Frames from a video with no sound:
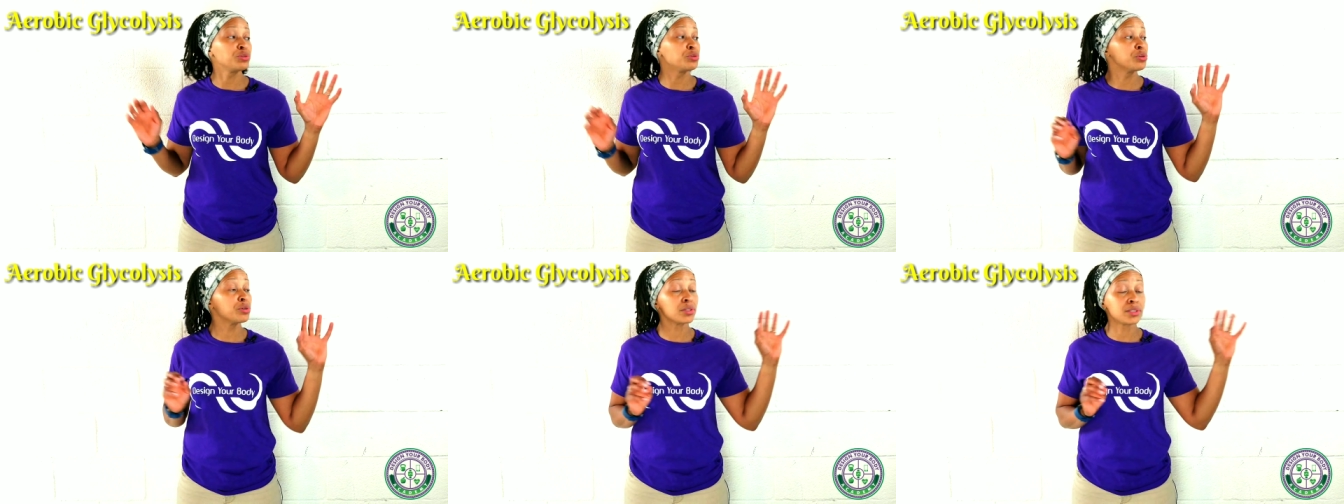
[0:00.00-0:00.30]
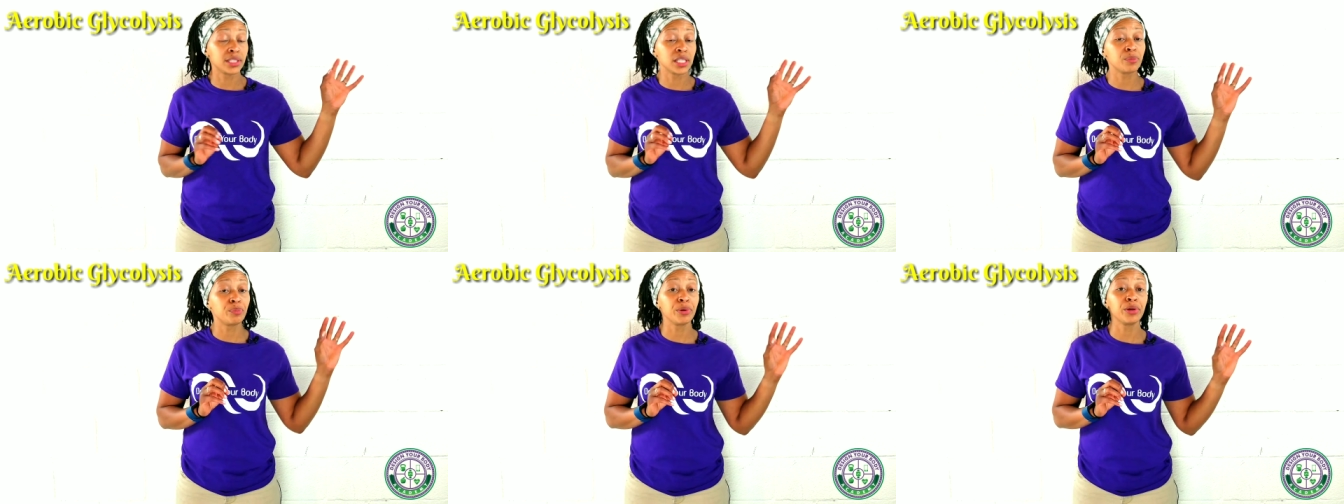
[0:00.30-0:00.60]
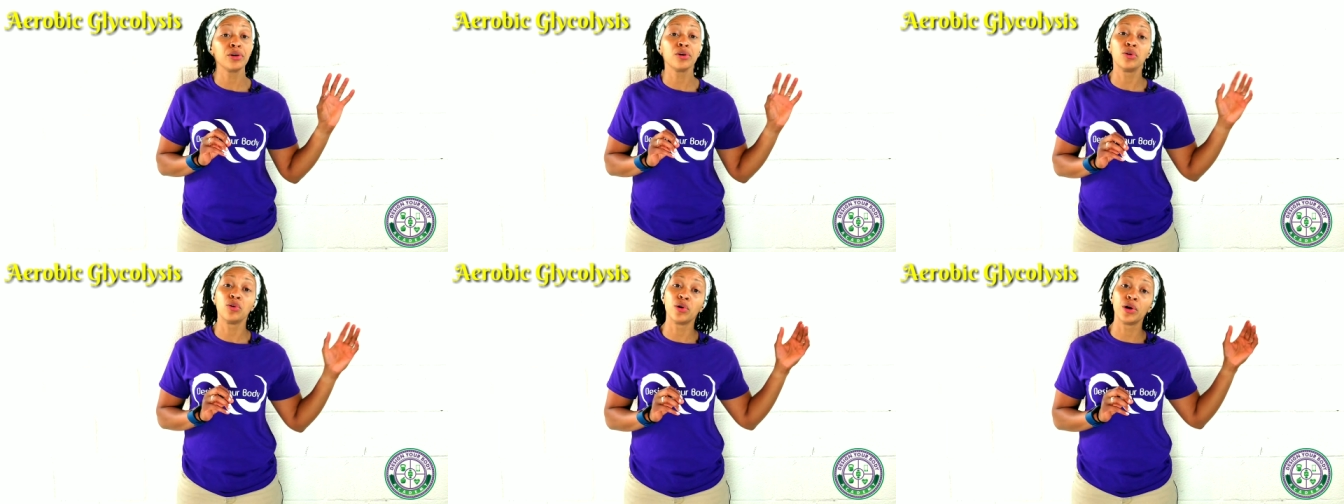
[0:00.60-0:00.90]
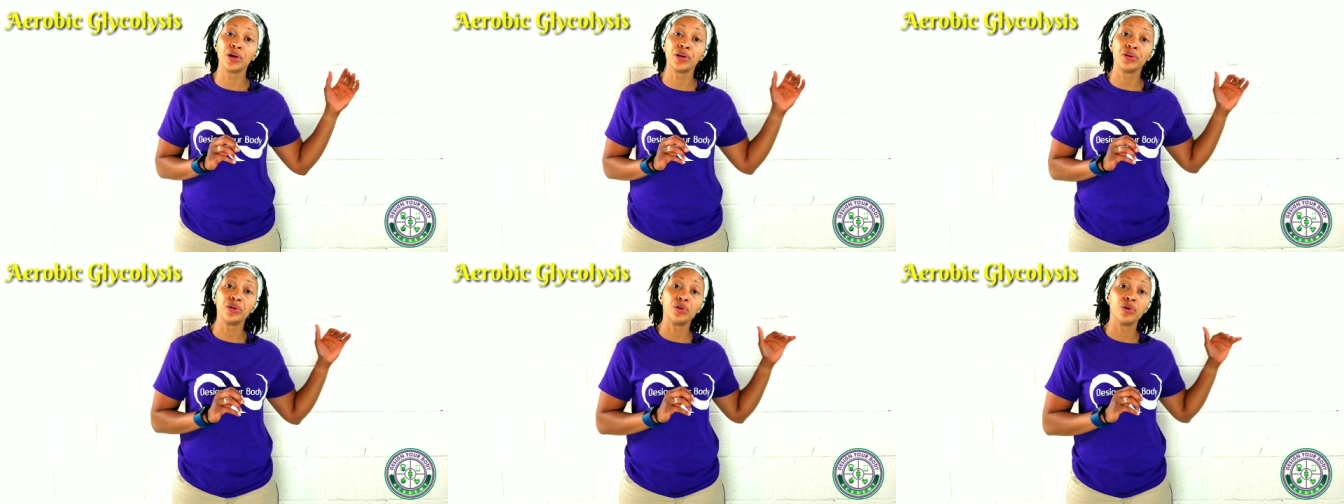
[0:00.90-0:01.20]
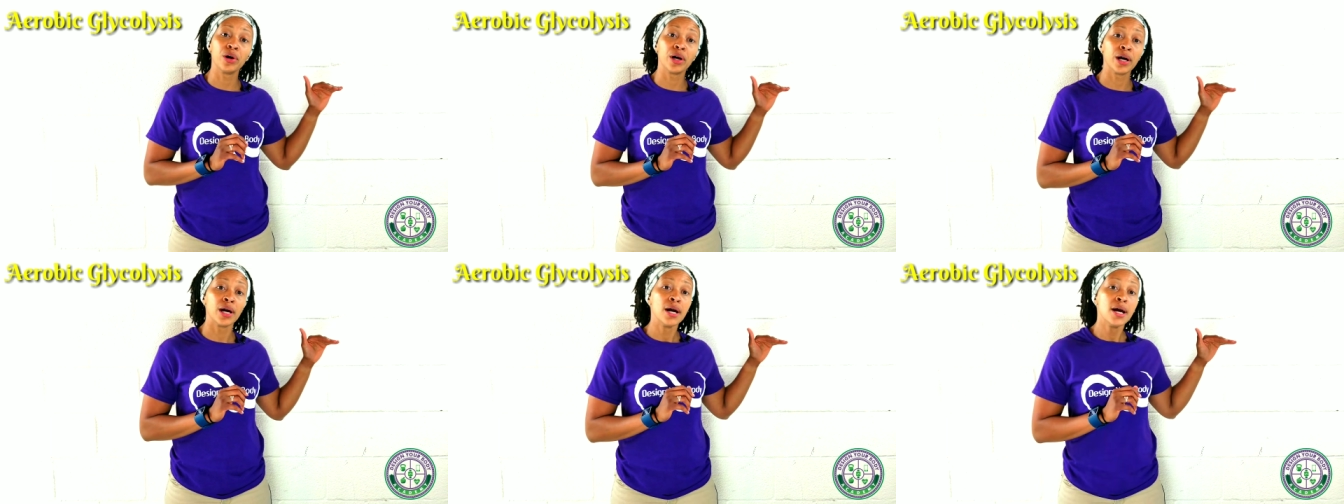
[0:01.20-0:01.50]
your CP or
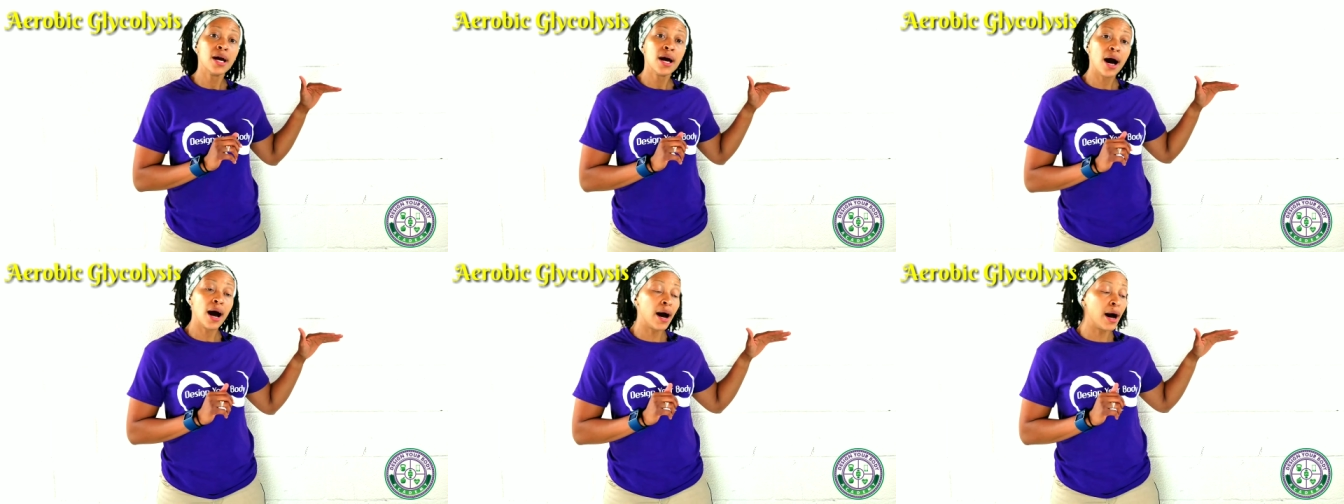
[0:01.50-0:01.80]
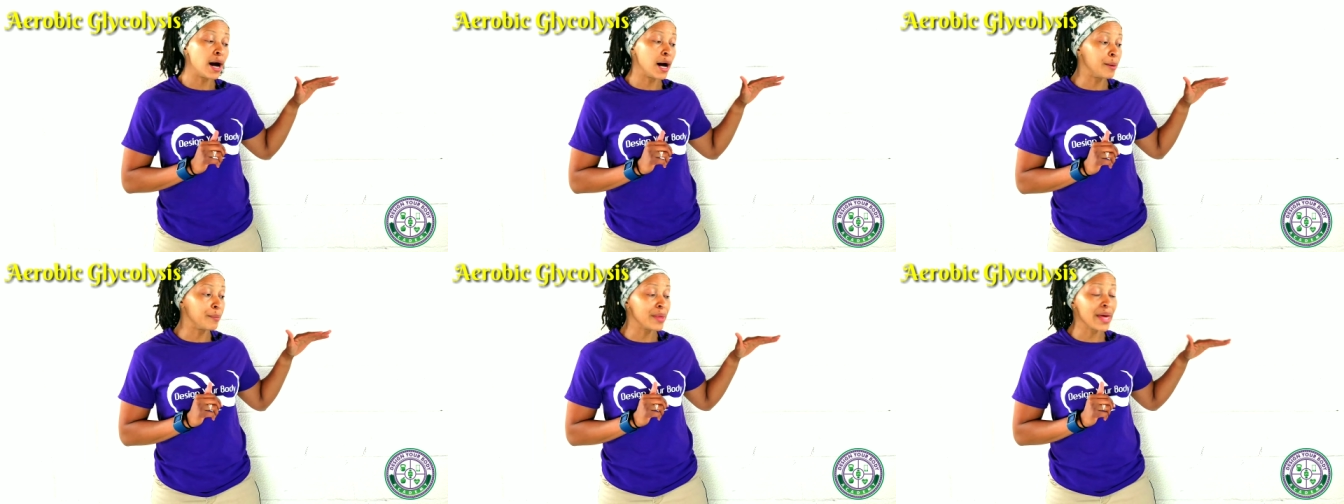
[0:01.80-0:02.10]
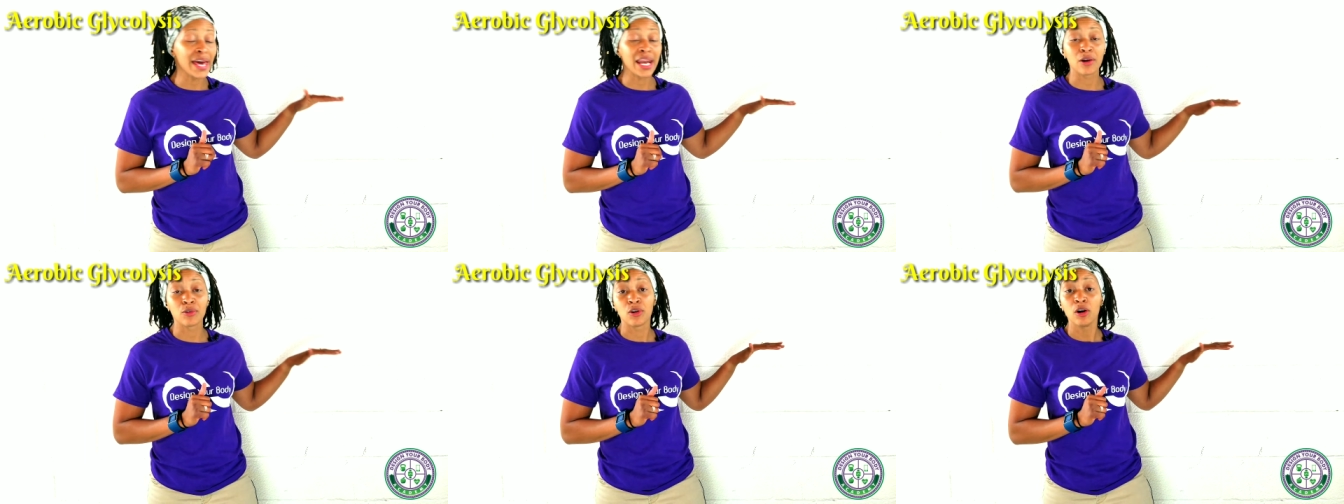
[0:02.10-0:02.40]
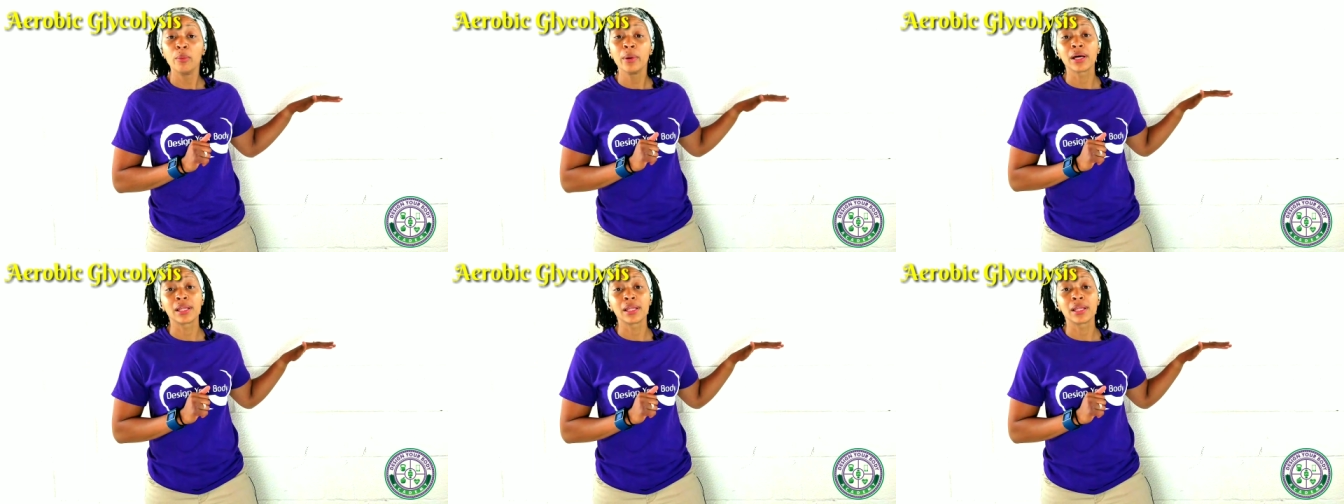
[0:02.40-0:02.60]
your anaerobic